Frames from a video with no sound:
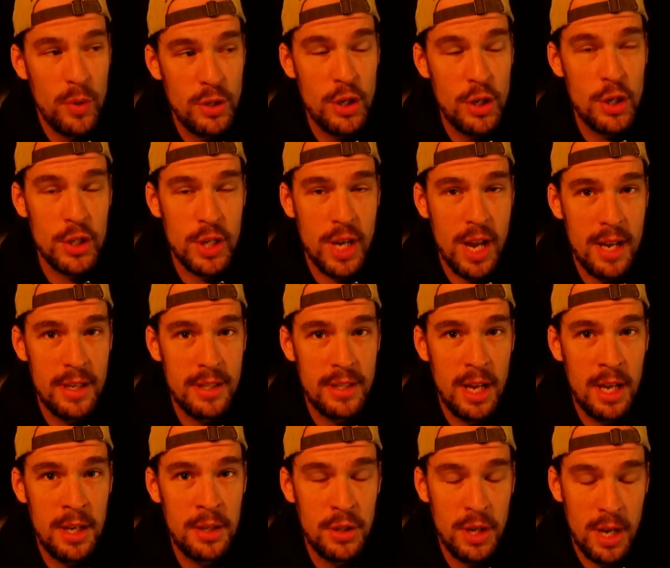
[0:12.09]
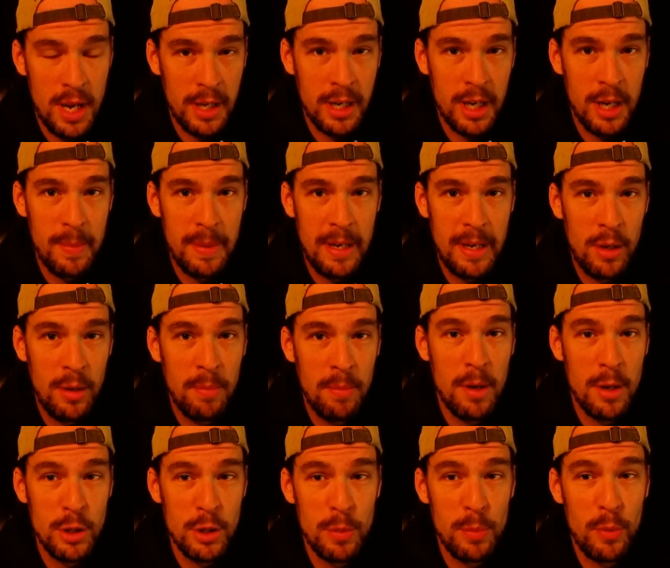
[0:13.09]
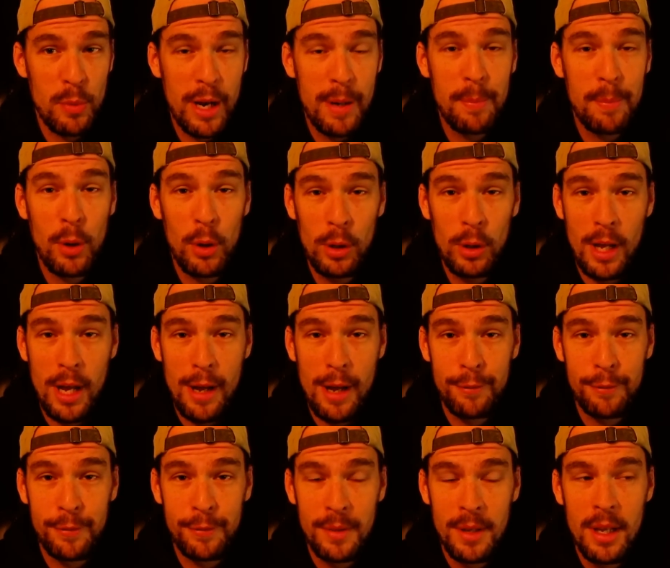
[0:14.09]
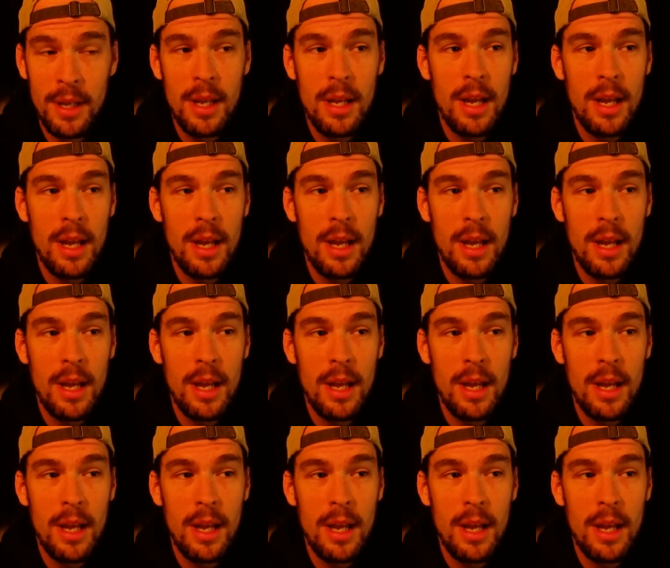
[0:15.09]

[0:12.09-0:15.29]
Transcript: we just got done talking about muzzle brake pull-off.